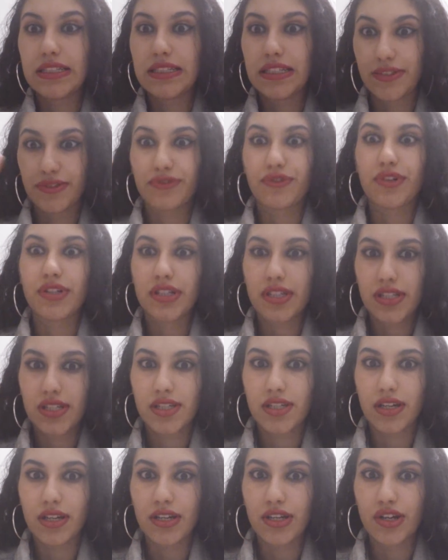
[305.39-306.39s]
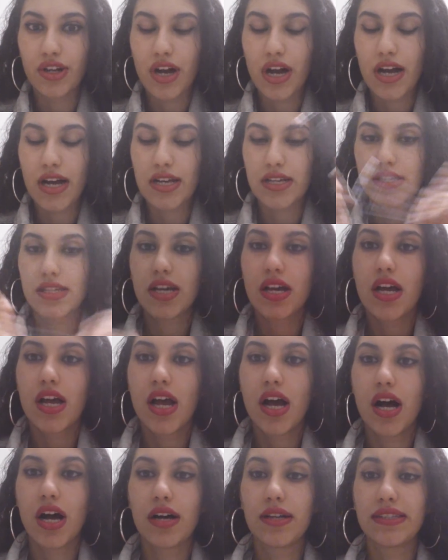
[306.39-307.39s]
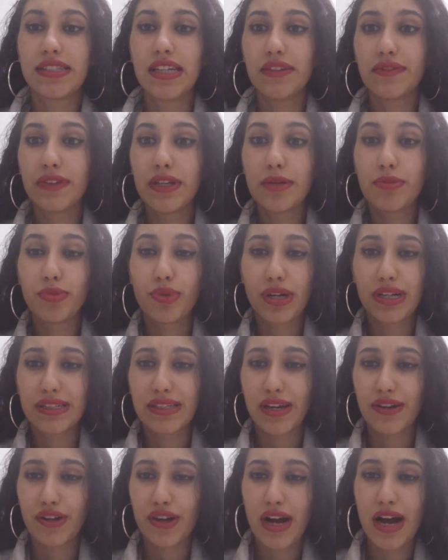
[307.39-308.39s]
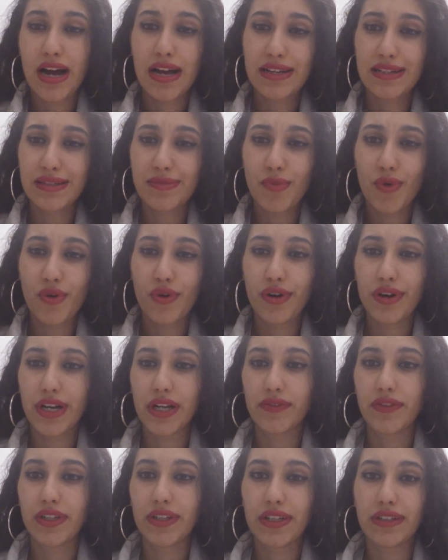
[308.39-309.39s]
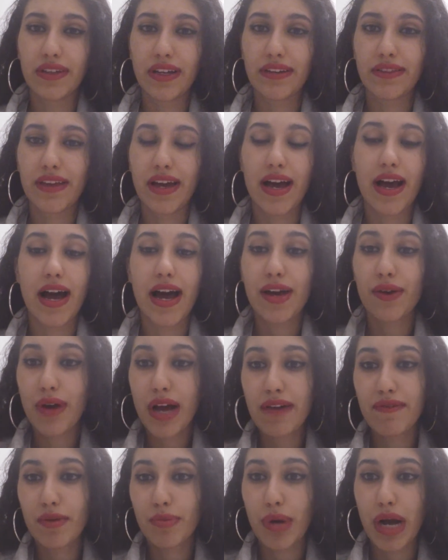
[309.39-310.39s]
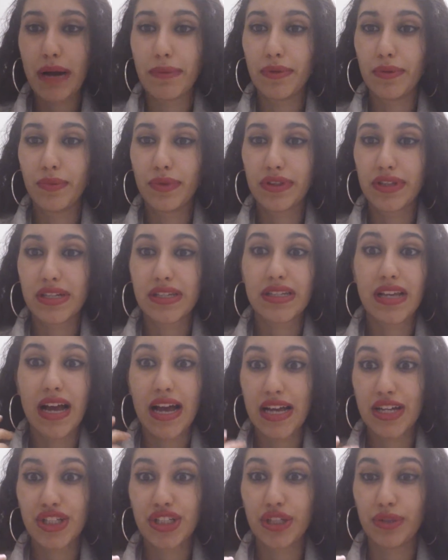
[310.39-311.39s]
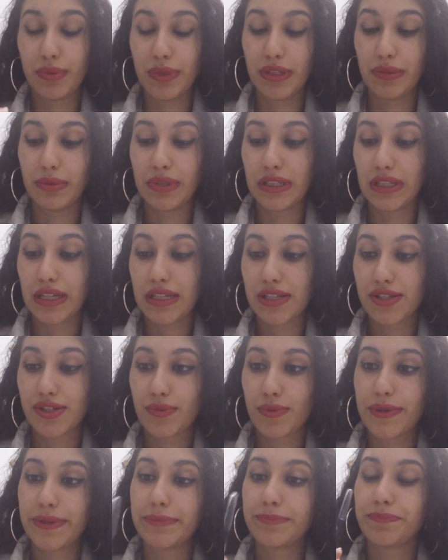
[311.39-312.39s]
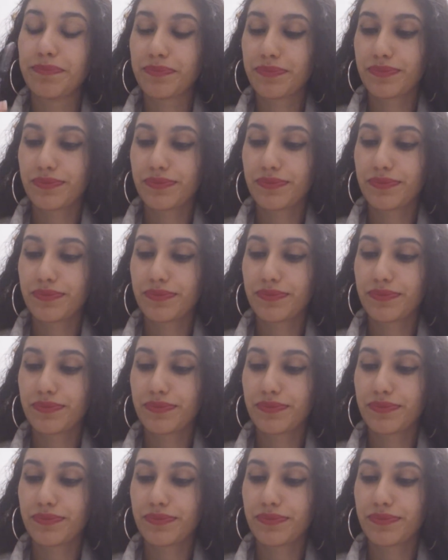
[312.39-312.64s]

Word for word: difference in your eyes. It definitely brings out your eyes more and everything like that. I don't have a problem with this. I actually really, really like this one